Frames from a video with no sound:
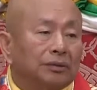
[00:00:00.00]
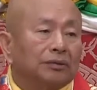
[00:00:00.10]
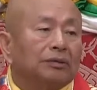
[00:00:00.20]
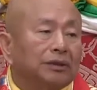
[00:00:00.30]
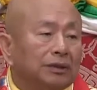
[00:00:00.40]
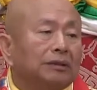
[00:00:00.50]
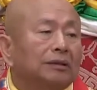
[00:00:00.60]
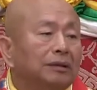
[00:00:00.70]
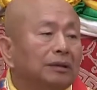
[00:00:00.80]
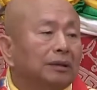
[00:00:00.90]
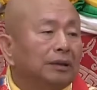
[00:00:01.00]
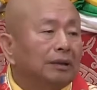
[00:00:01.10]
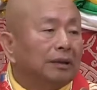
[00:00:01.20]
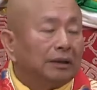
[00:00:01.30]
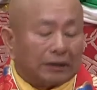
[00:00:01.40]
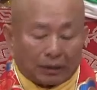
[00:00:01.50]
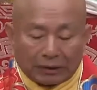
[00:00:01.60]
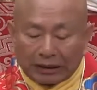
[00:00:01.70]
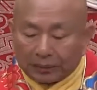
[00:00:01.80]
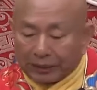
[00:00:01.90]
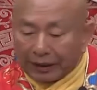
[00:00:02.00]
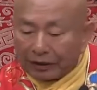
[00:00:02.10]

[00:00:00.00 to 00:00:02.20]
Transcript: So the highest Yoga Tantra